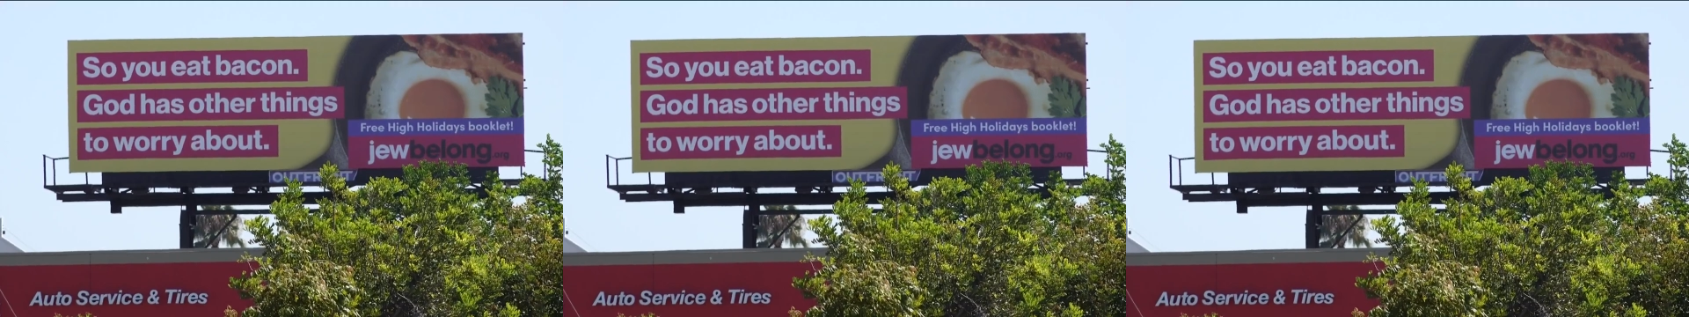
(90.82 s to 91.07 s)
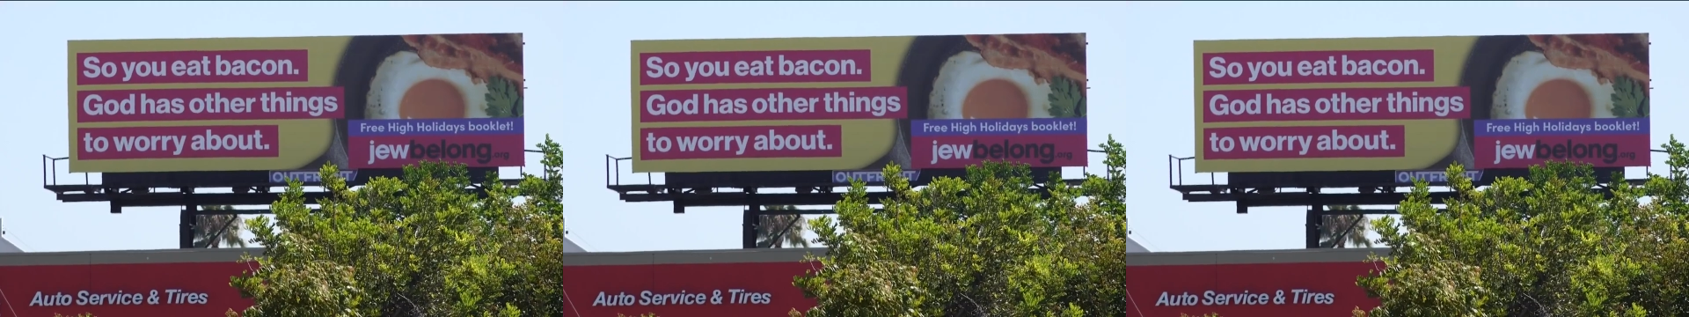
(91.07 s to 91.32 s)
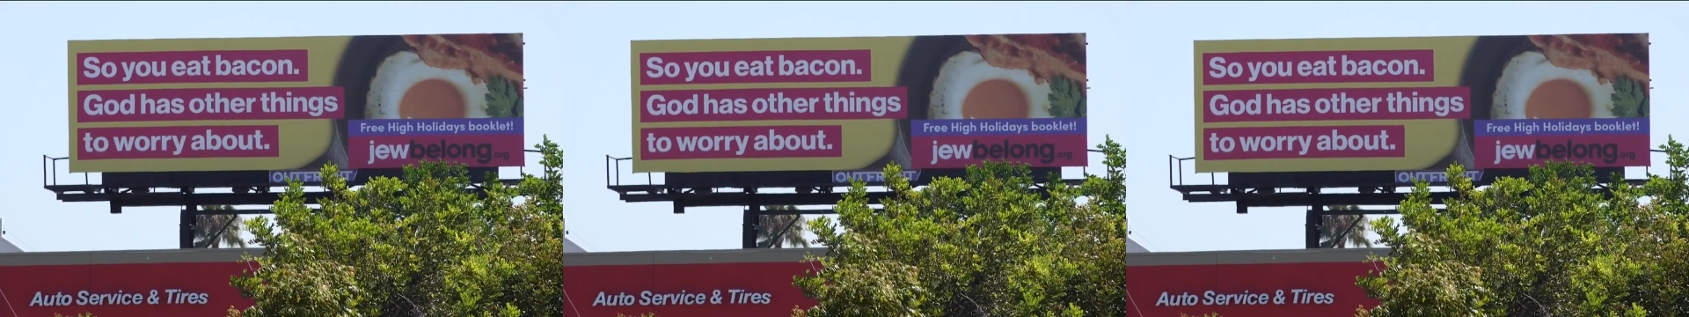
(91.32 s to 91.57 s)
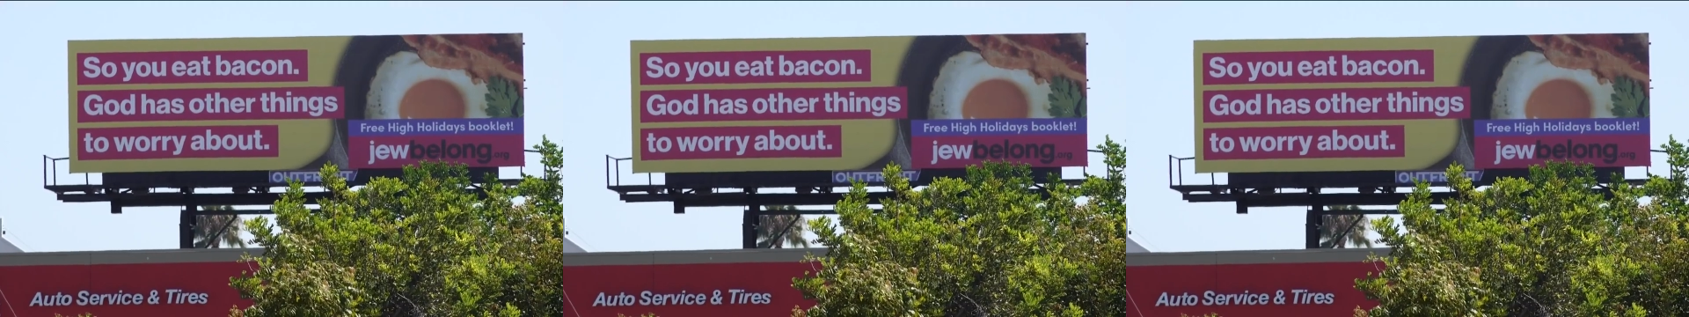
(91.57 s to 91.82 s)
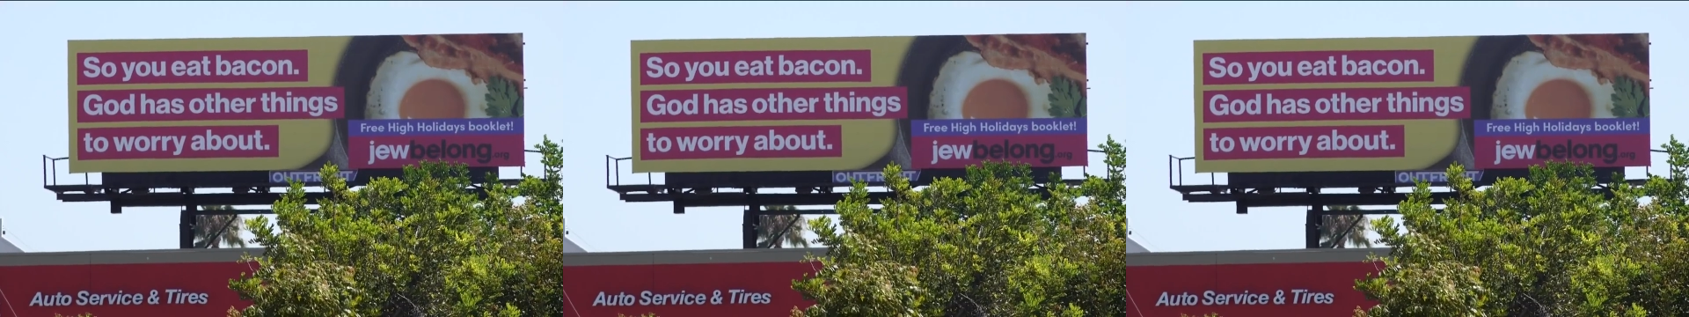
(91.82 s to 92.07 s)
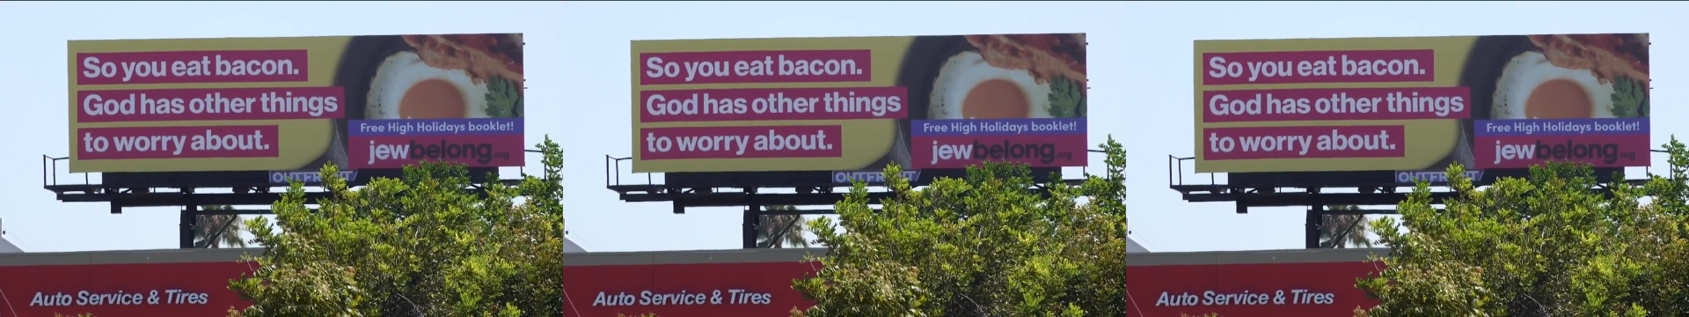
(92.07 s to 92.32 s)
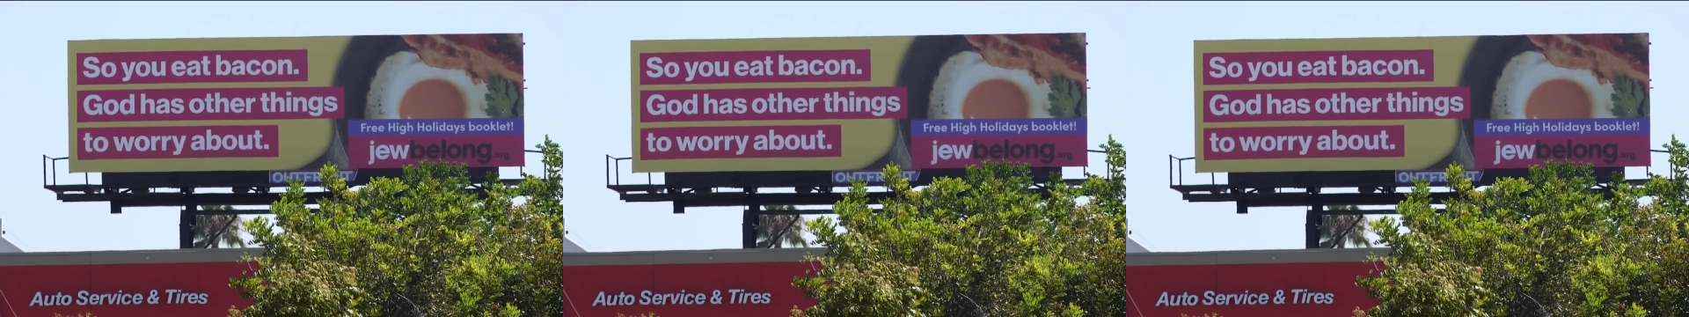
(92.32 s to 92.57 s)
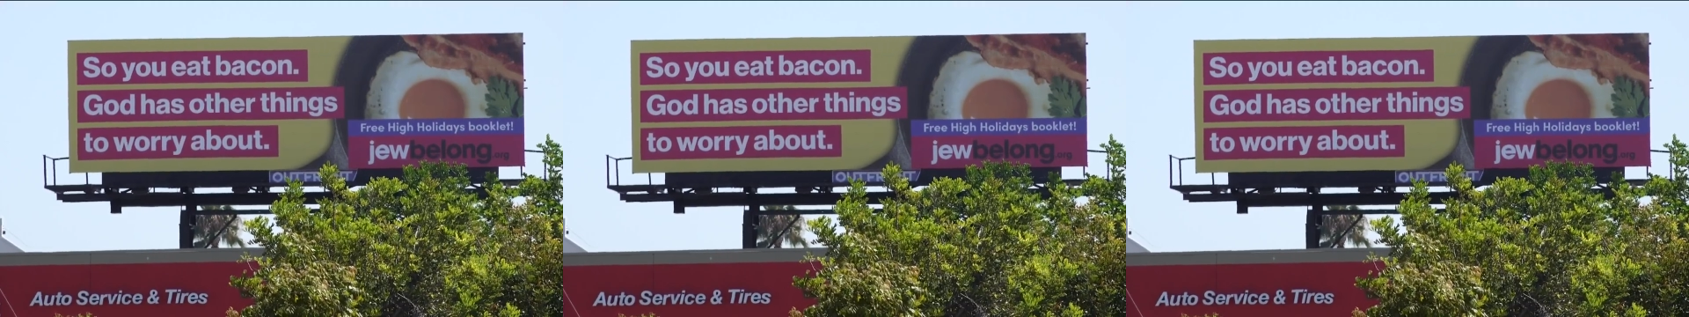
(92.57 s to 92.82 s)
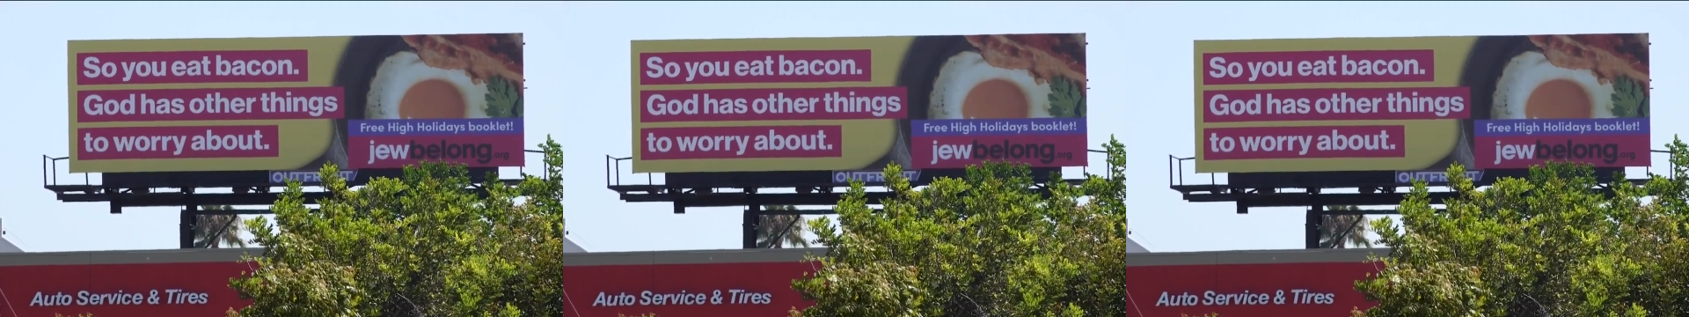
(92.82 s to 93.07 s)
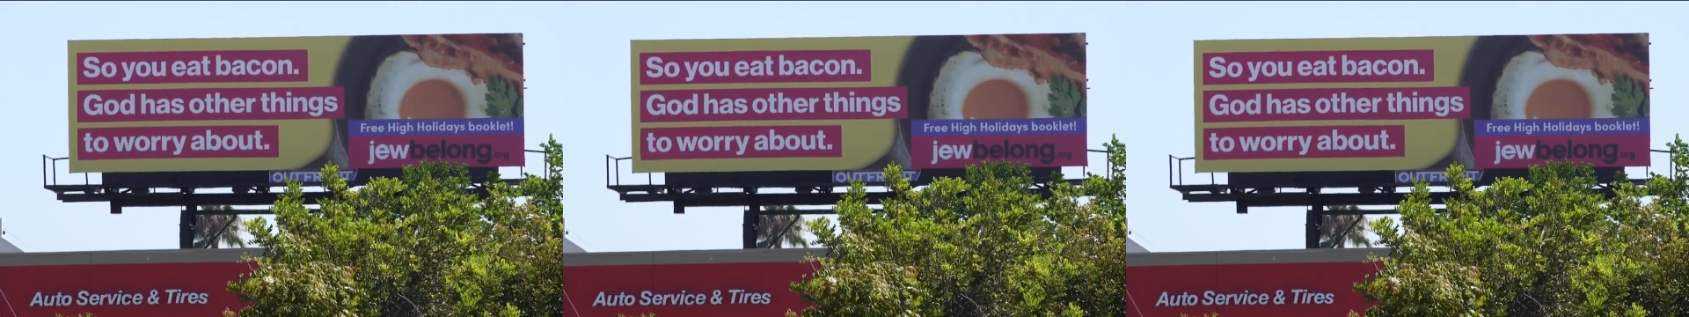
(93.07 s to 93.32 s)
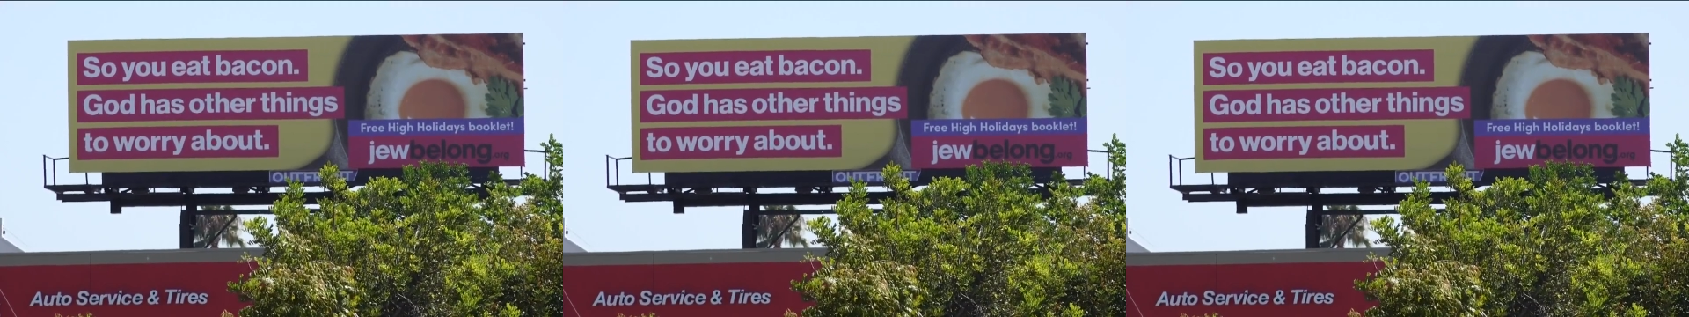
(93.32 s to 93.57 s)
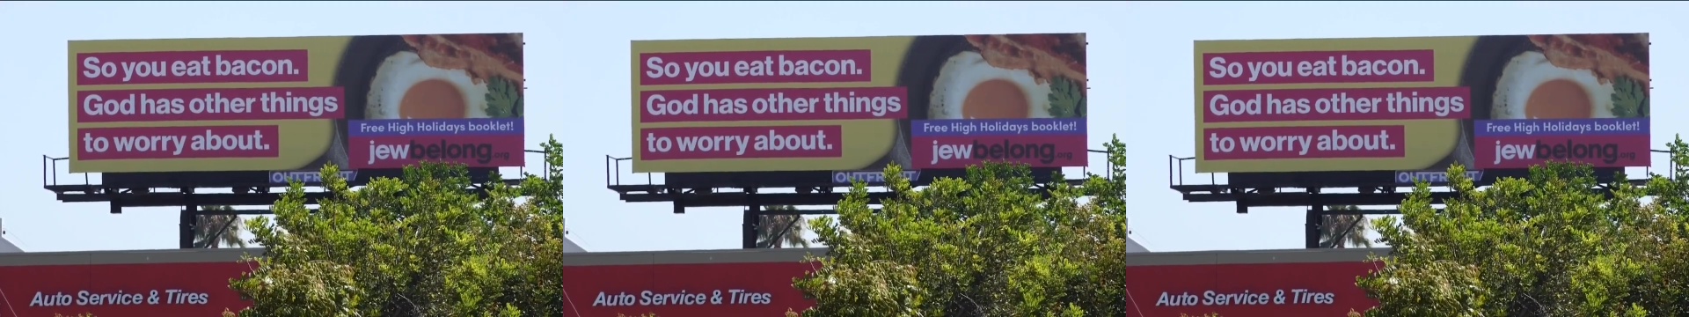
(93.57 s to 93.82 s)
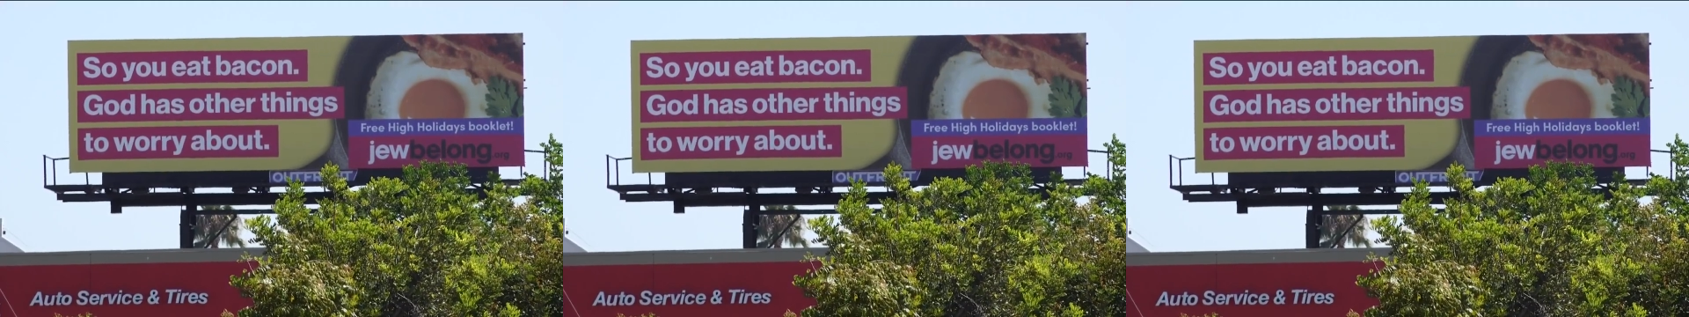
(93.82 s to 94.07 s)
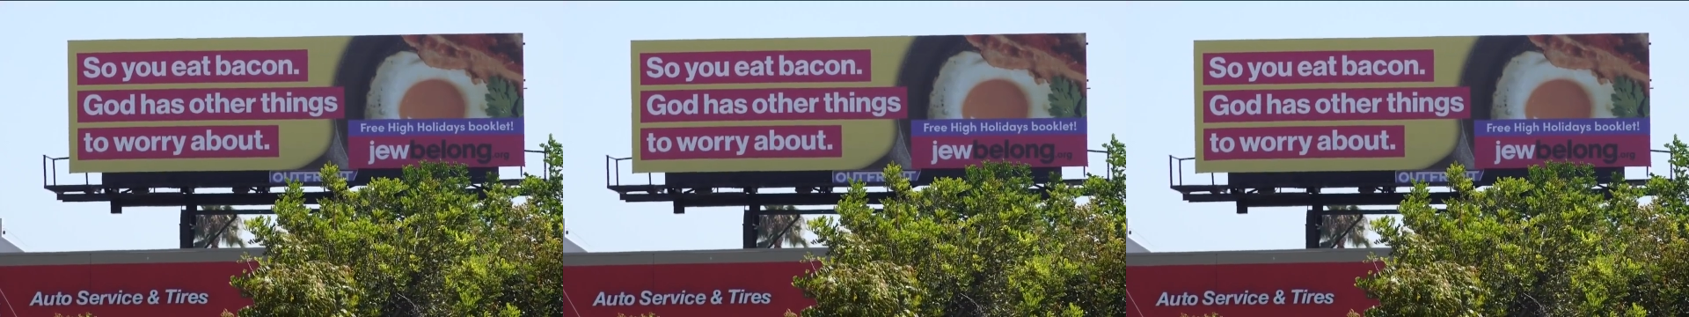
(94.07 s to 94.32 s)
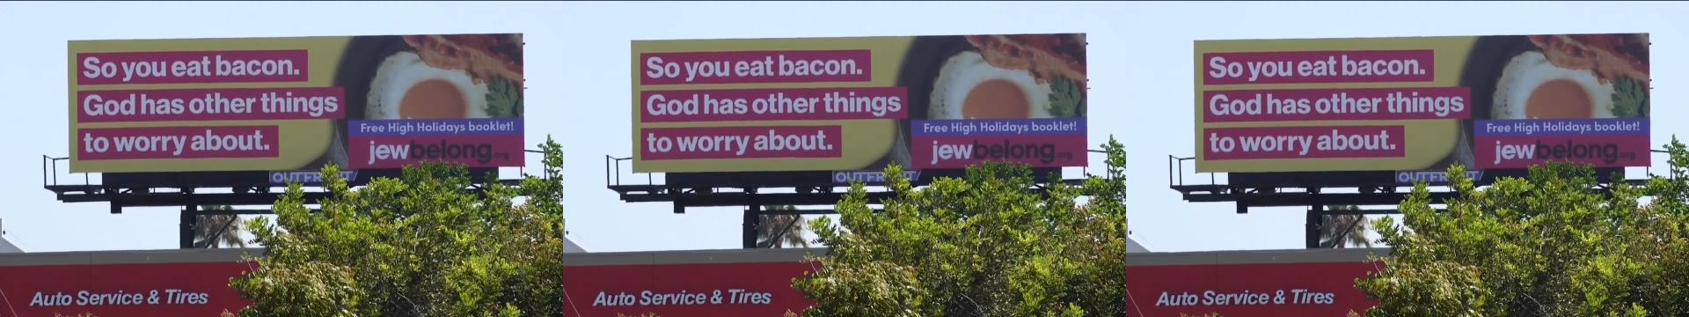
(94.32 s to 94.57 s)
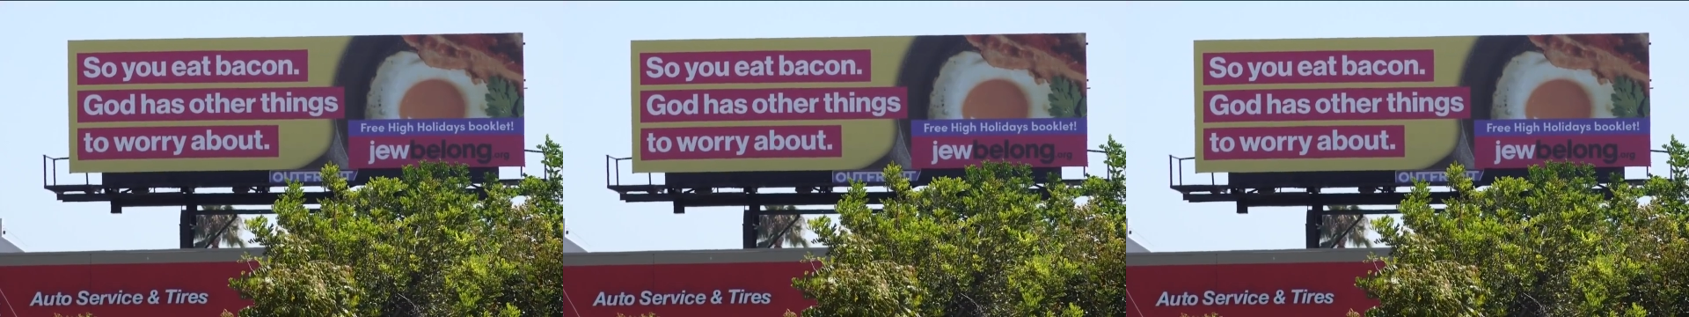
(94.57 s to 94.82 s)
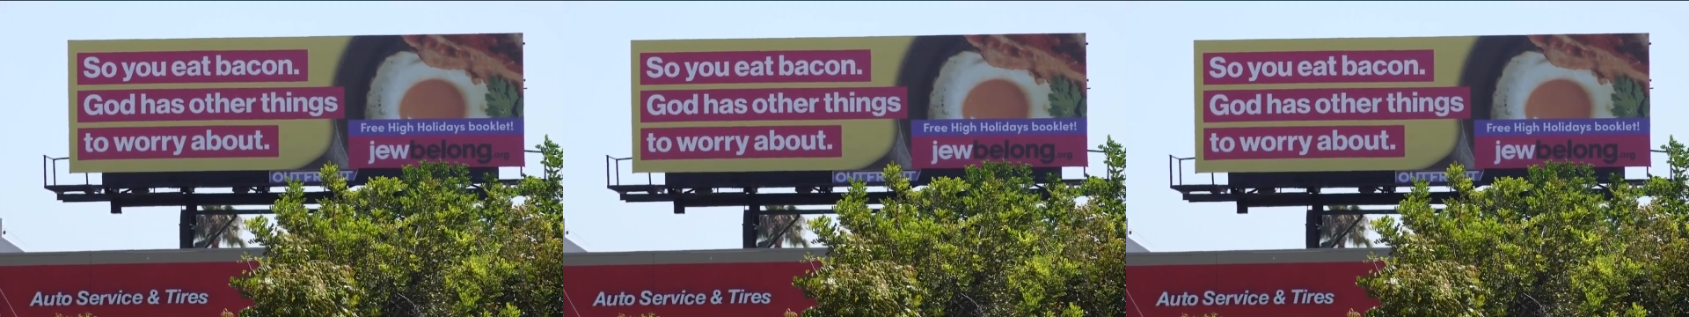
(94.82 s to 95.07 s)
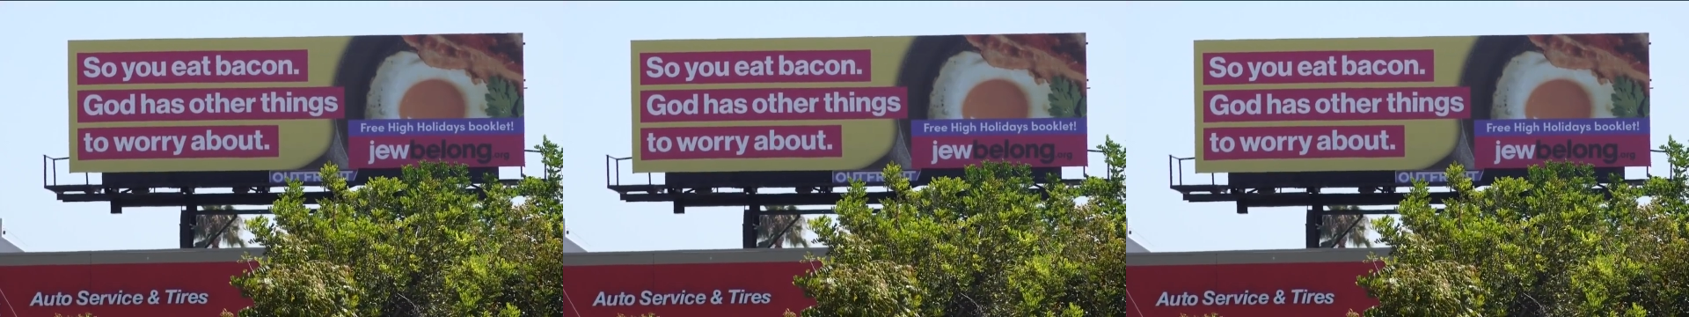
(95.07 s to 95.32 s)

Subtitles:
Nobody's mouth can be seen.